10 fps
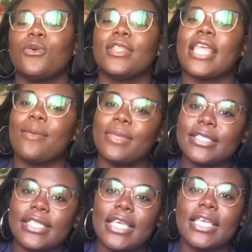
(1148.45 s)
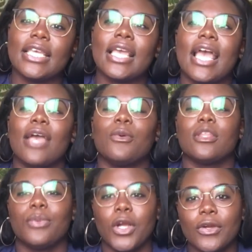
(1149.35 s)
with the embassy
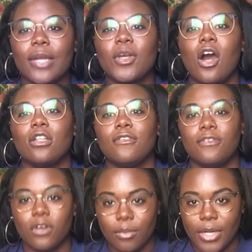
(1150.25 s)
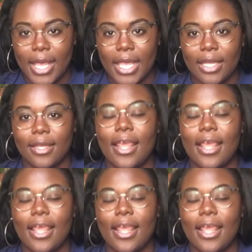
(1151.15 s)
with a program called Fulbright.